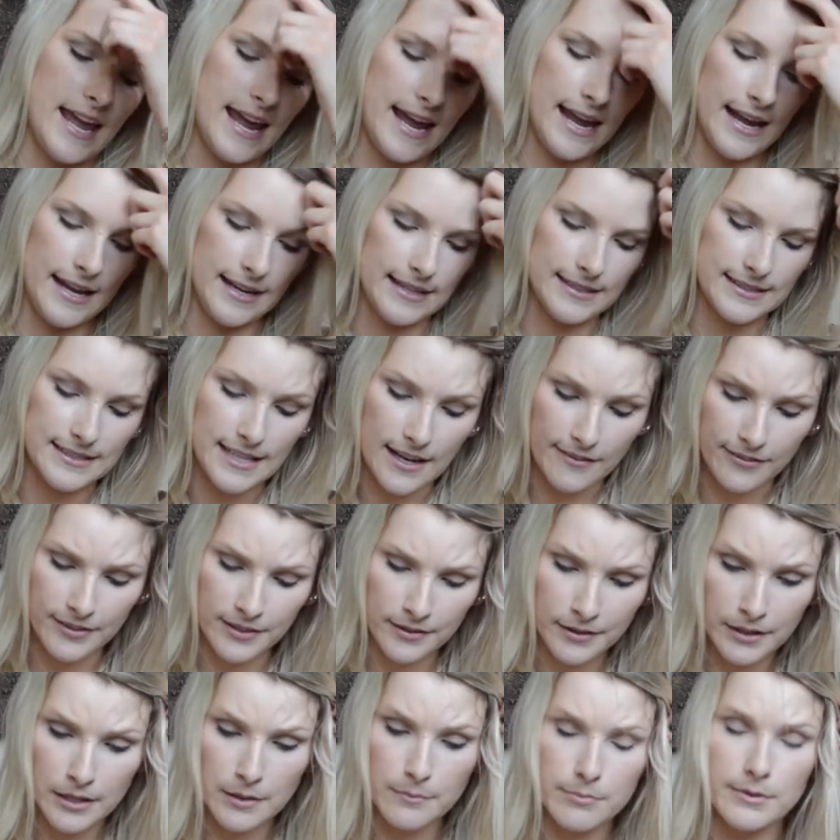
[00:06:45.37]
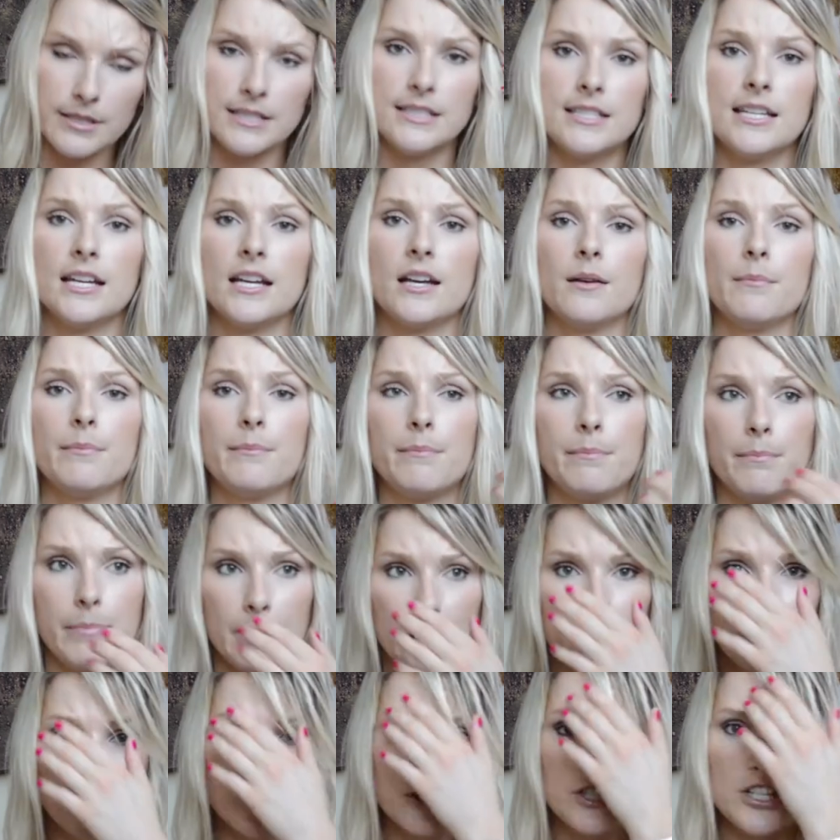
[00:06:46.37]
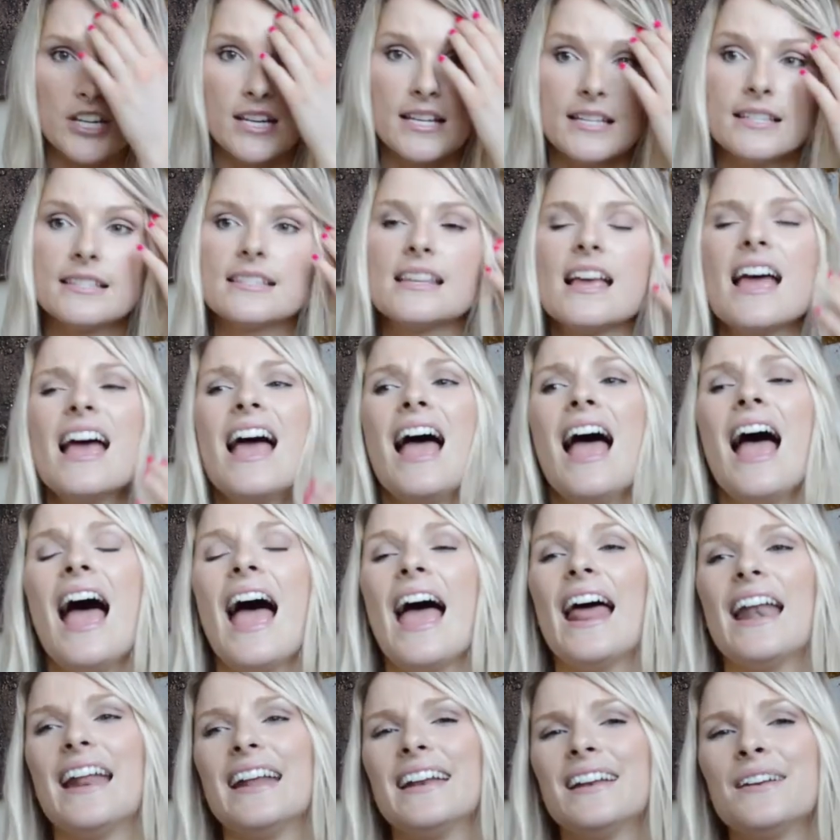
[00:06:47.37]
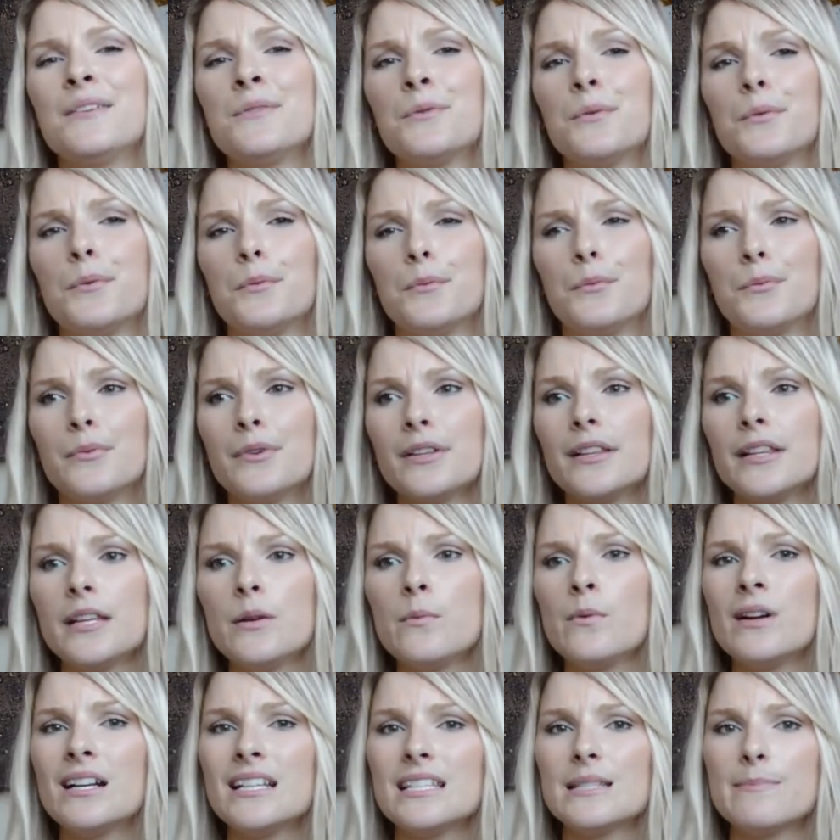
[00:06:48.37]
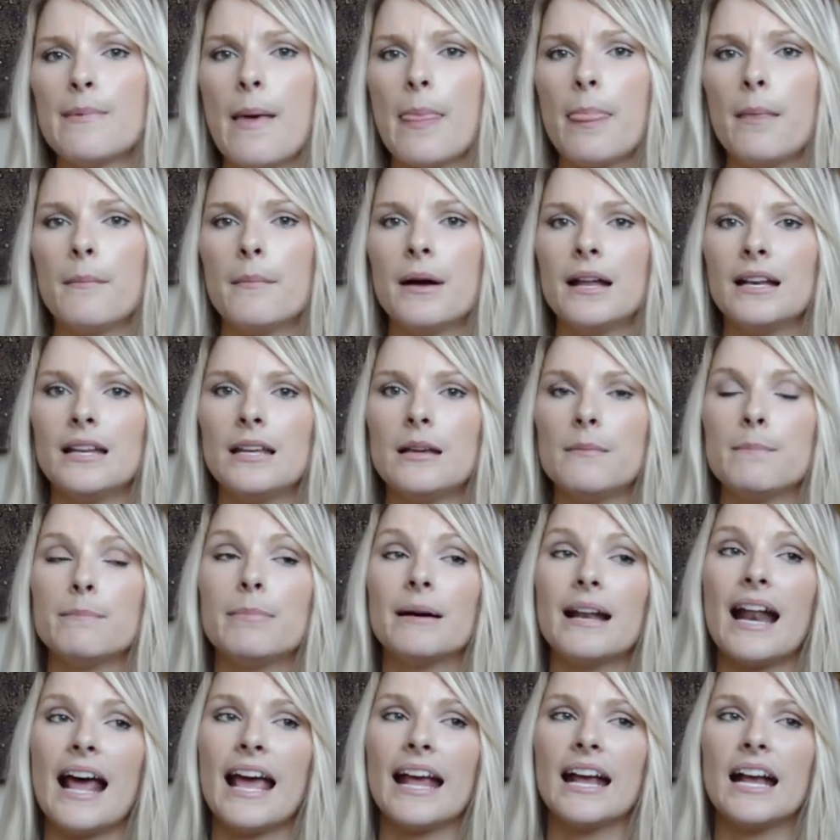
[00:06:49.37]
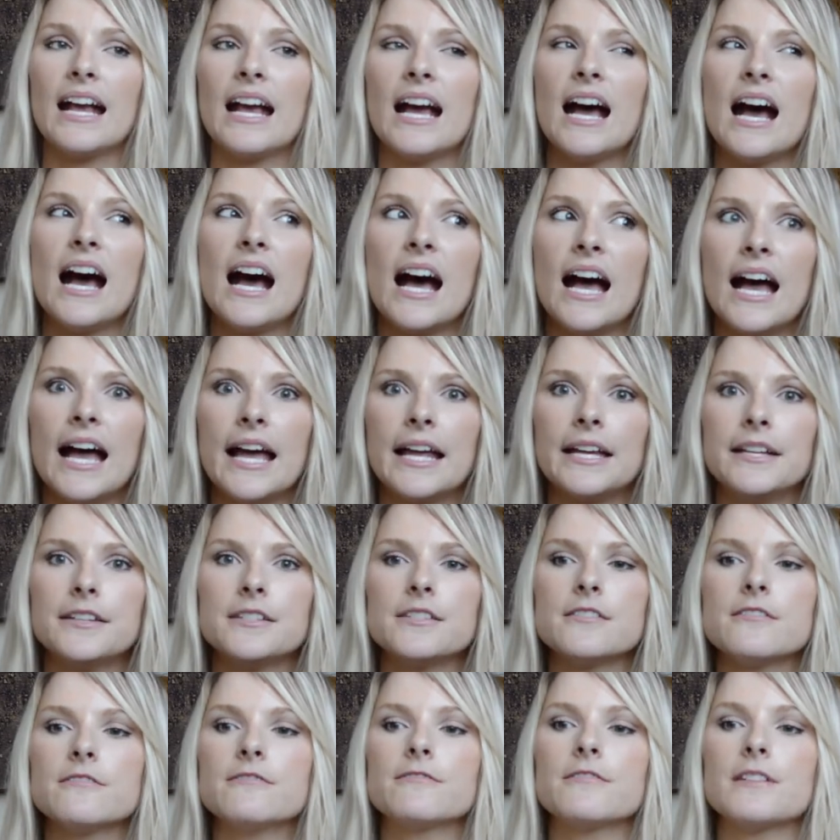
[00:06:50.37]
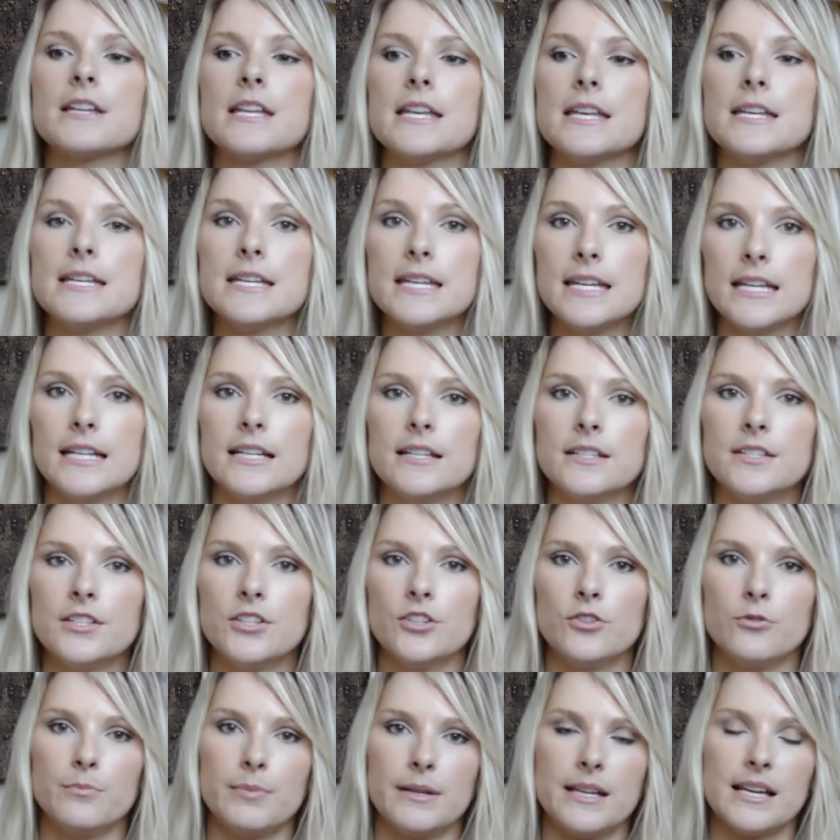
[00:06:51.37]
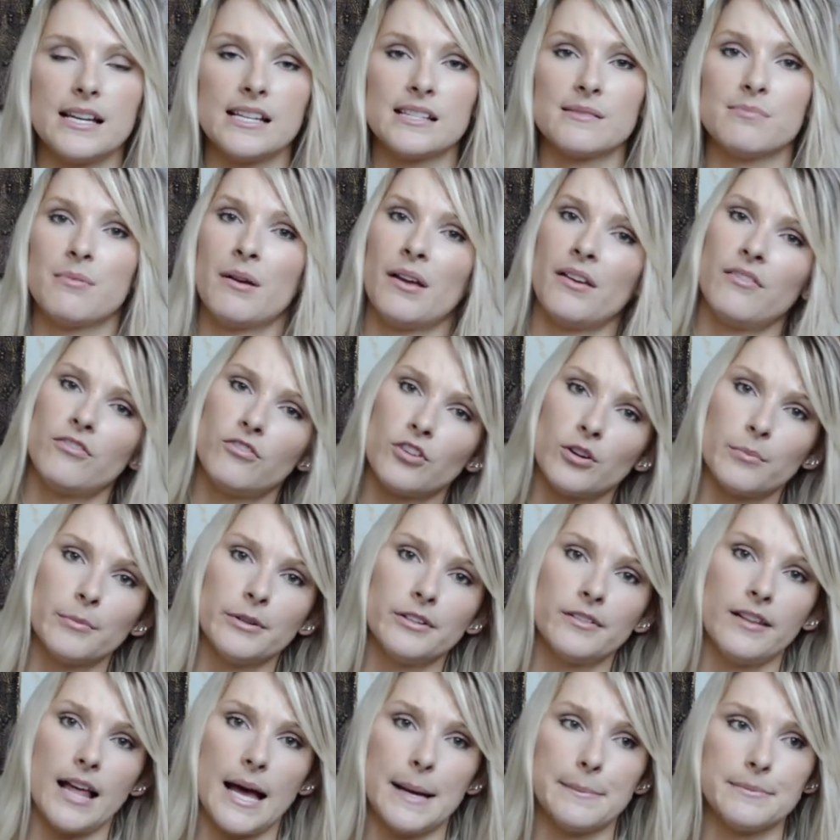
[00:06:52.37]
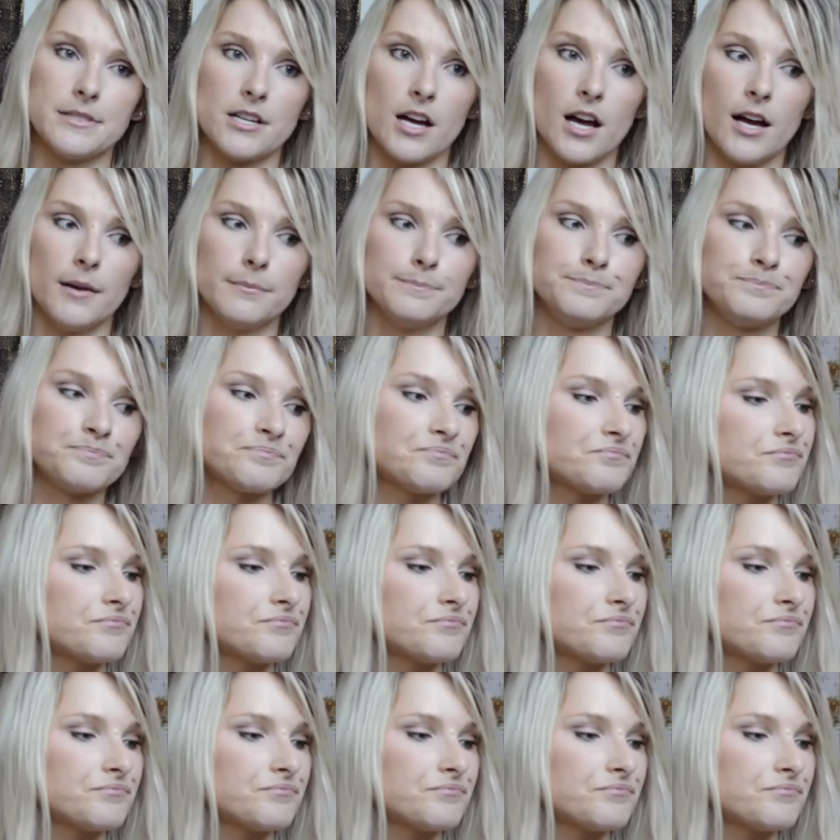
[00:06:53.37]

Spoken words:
And it's definitely a big ticket purchase, and I didn't really want to spend the money, but I kind of needed to because my former laptop,